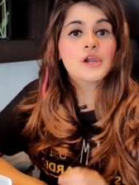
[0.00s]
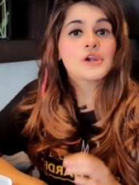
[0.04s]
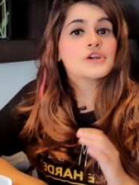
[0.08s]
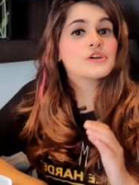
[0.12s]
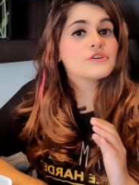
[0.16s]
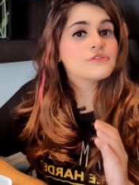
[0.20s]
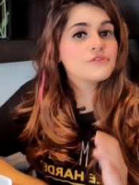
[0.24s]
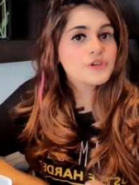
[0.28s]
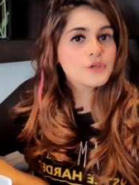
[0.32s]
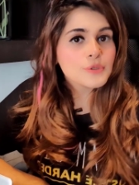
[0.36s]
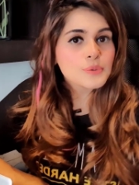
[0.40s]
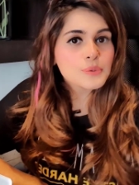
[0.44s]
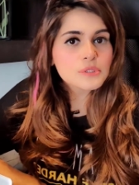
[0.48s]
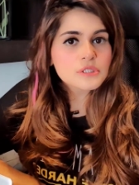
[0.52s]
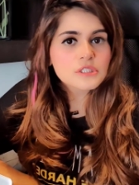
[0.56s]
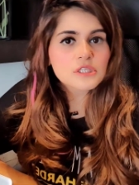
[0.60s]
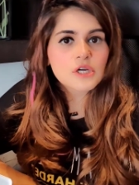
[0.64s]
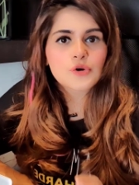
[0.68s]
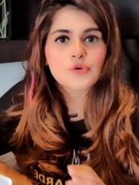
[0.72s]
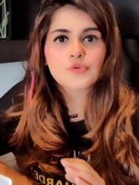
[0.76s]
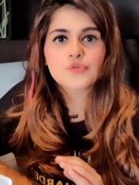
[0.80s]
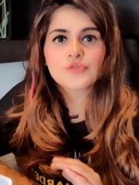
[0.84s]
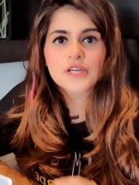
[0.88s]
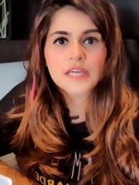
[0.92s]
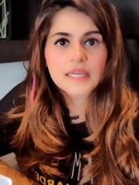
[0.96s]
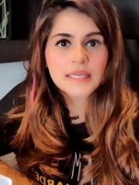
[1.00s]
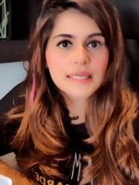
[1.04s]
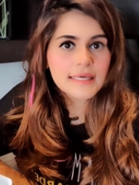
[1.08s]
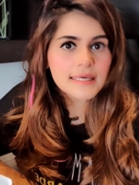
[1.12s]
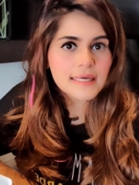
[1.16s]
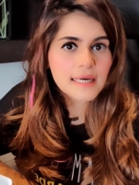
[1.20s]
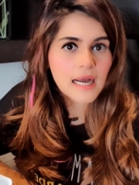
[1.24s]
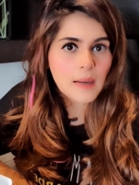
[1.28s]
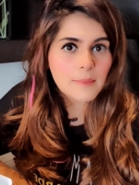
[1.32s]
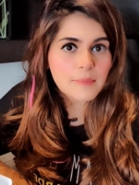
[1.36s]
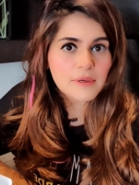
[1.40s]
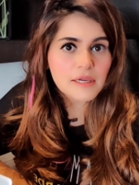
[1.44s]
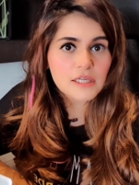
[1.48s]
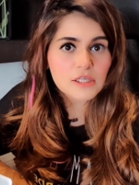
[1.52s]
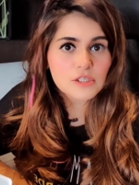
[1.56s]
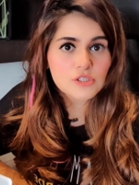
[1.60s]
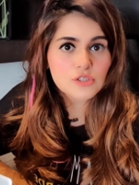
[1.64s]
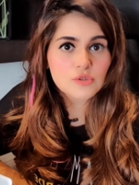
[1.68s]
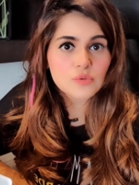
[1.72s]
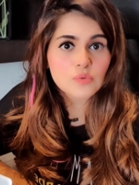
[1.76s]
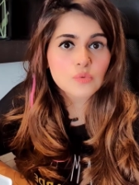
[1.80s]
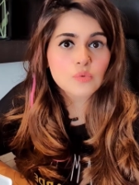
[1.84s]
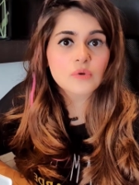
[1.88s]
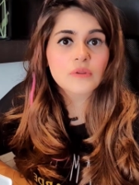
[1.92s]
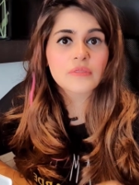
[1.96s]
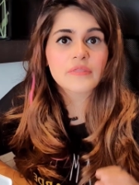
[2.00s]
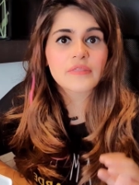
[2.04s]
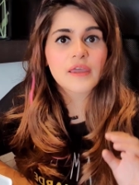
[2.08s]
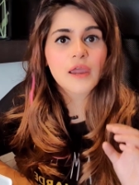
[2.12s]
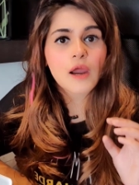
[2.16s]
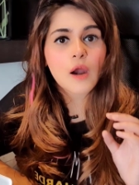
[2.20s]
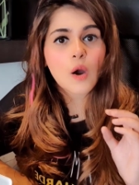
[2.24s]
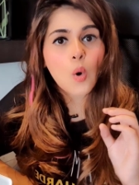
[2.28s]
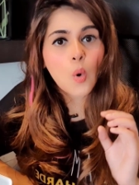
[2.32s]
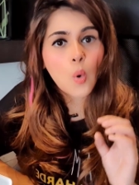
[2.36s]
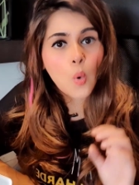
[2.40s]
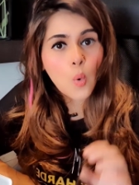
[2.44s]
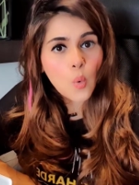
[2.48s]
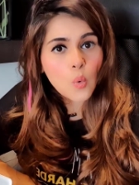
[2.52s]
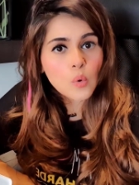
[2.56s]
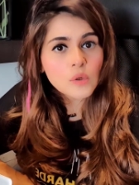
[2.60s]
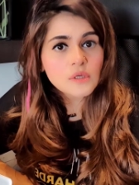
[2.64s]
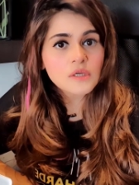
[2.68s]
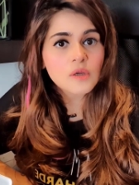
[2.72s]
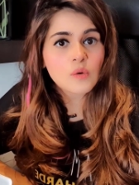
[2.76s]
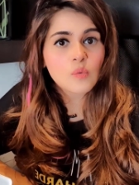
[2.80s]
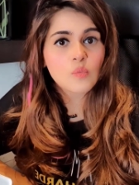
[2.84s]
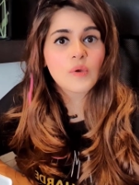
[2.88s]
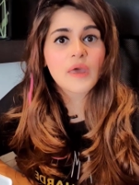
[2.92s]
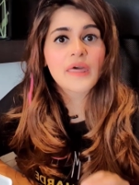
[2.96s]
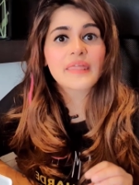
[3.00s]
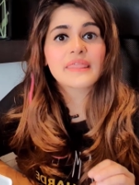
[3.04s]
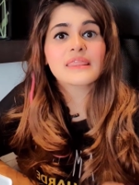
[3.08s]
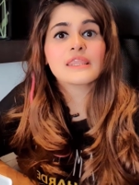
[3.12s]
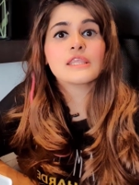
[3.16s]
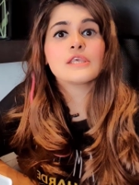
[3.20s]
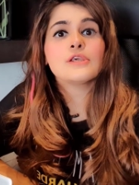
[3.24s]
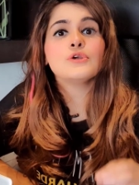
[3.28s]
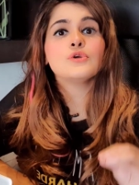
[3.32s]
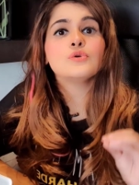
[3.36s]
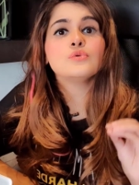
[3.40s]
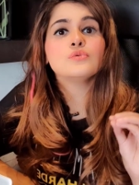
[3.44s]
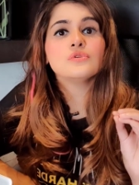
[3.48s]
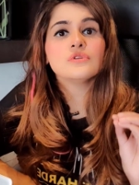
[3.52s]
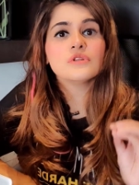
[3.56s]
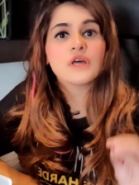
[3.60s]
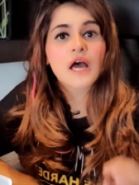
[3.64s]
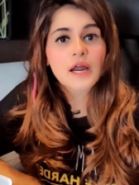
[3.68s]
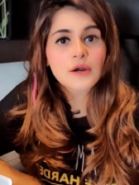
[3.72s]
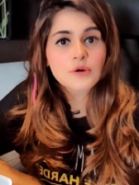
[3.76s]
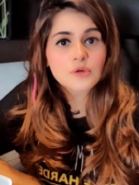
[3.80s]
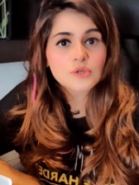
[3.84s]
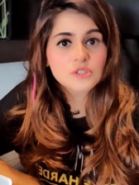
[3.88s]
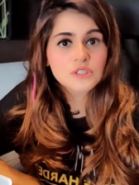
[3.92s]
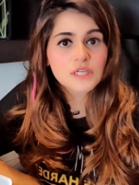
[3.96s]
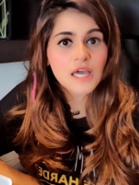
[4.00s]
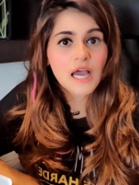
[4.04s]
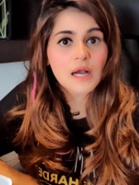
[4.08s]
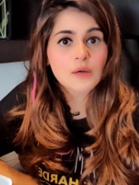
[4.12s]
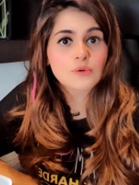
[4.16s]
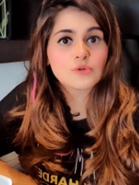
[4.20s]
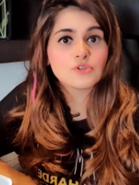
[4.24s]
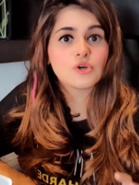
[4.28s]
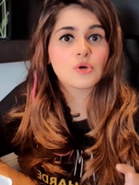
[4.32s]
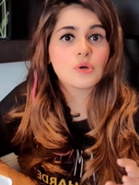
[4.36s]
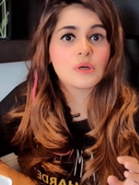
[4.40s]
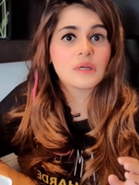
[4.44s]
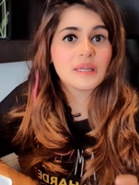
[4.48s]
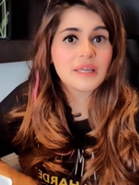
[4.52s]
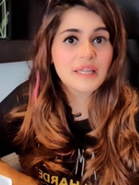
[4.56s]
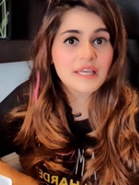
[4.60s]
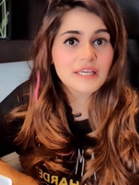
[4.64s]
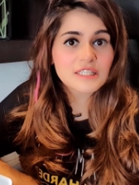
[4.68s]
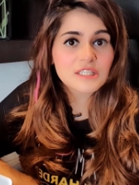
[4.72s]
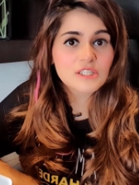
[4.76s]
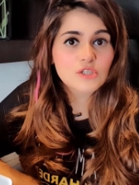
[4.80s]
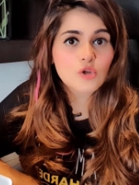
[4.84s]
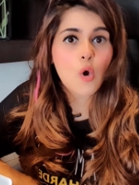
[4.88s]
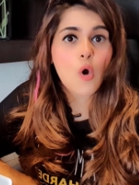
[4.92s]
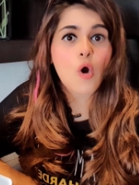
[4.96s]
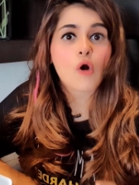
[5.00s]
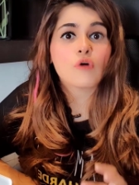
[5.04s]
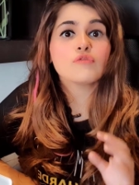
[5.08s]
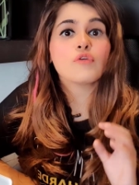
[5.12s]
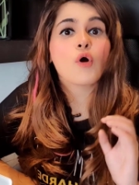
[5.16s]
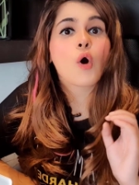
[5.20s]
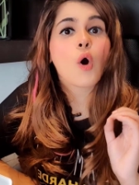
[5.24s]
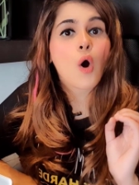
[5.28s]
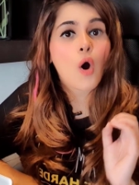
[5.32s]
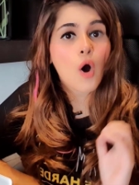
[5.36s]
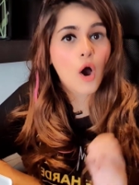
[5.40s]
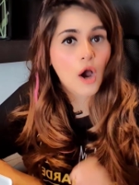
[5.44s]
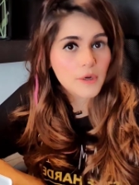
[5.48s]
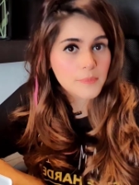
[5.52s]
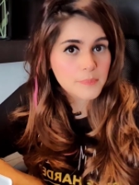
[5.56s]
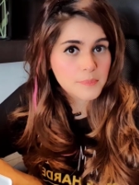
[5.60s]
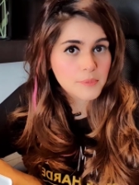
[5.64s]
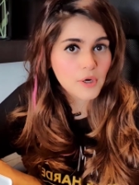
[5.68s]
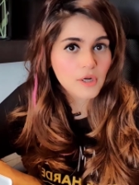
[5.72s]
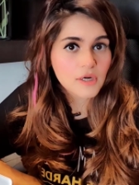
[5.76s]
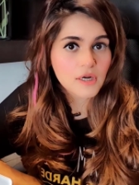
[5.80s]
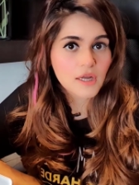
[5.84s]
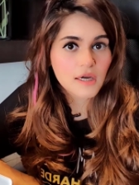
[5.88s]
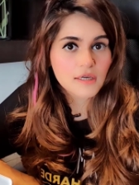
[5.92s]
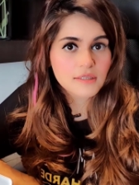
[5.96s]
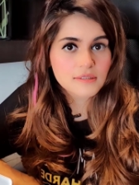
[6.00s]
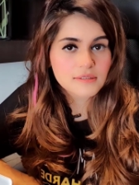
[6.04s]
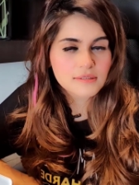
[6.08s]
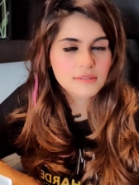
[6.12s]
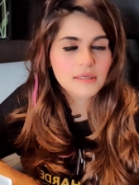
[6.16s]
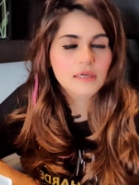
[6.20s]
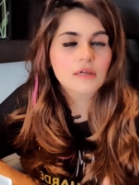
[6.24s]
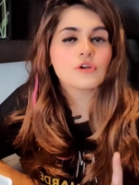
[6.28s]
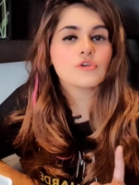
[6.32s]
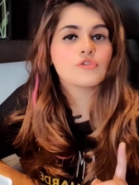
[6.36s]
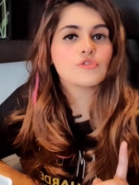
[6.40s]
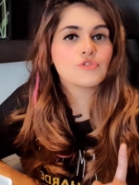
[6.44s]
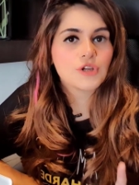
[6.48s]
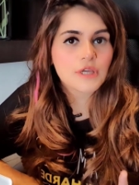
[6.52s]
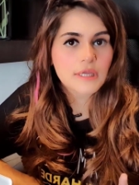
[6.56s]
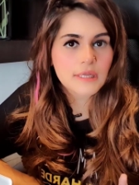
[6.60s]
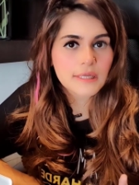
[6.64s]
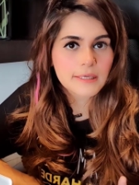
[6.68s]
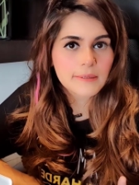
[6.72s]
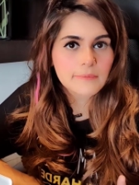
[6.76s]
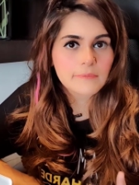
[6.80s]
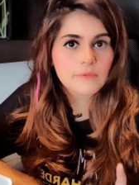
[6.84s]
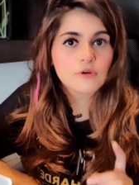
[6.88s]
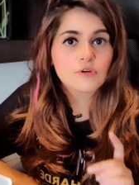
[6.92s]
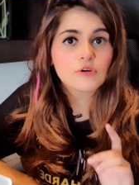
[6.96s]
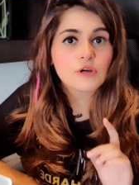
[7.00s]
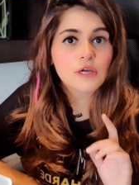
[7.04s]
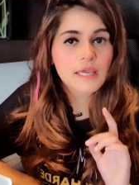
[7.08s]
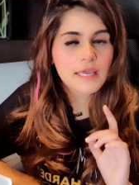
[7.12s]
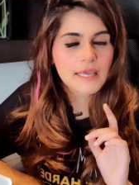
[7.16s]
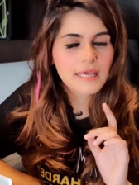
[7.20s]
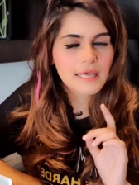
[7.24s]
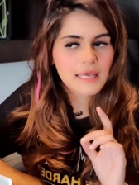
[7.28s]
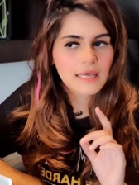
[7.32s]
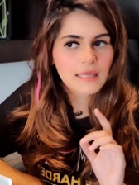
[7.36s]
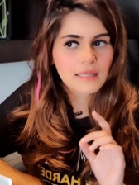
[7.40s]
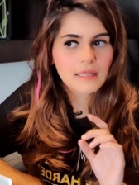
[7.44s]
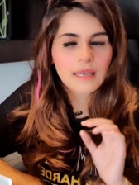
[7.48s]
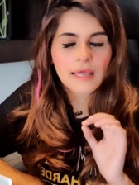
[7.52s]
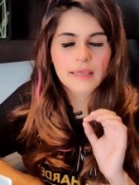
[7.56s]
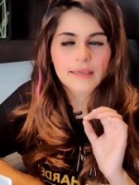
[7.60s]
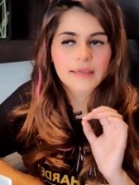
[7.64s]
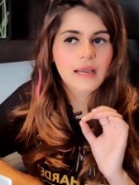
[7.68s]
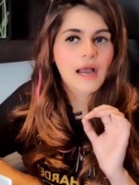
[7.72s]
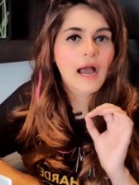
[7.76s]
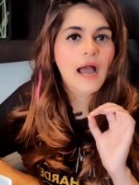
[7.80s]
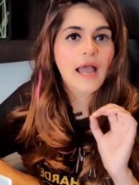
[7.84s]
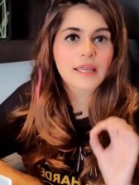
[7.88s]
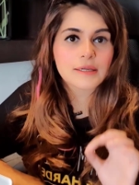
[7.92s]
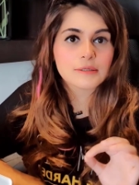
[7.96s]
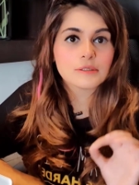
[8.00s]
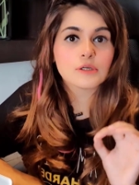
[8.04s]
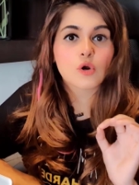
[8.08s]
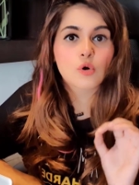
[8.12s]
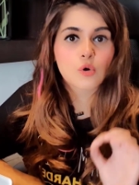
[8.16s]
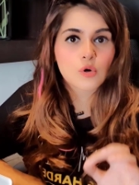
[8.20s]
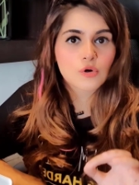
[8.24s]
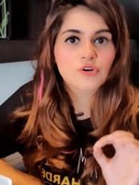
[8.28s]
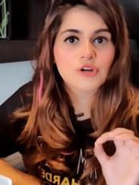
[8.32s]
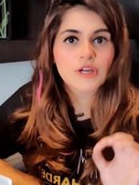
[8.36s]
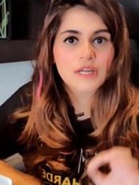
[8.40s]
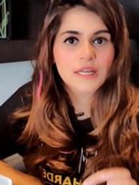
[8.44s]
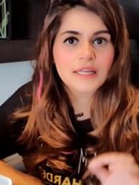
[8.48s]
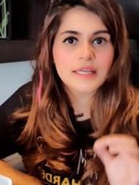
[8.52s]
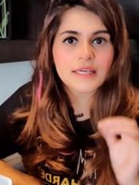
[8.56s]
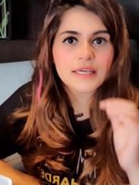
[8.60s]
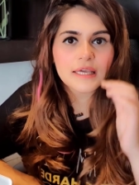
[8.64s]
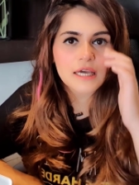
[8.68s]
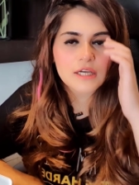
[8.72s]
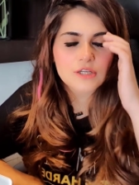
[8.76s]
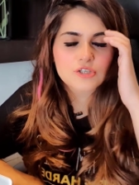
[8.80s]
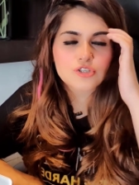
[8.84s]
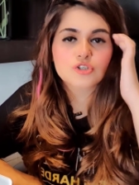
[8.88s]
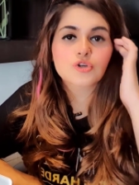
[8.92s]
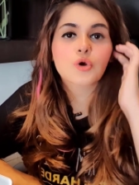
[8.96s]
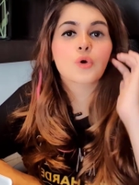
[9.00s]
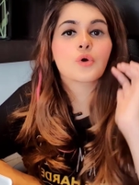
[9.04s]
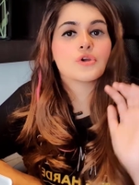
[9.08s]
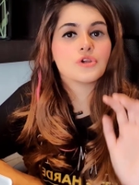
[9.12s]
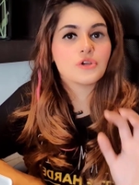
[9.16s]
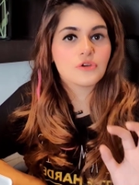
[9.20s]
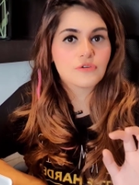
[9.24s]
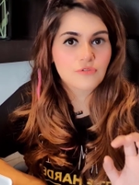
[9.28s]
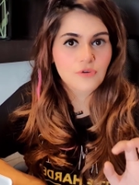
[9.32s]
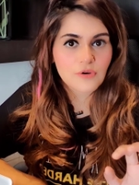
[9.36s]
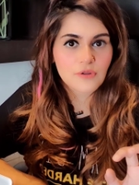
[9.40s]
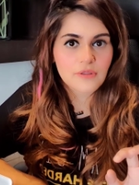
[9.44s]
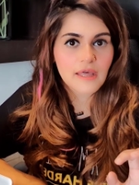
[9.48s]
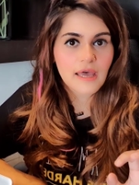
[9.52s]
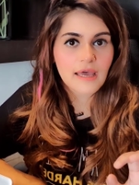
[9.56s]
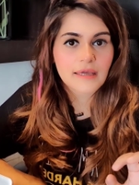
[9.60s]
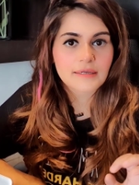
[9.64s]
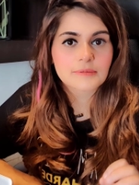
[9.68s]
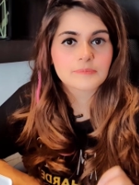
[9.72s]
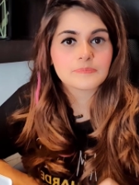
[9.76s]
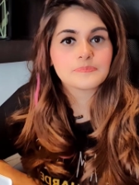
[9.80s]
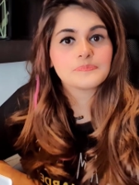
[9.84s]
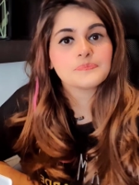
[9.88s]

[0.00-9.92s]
Reviews really come into their own when you narrow down your list of hot products. Really. Like, I really assure you for that.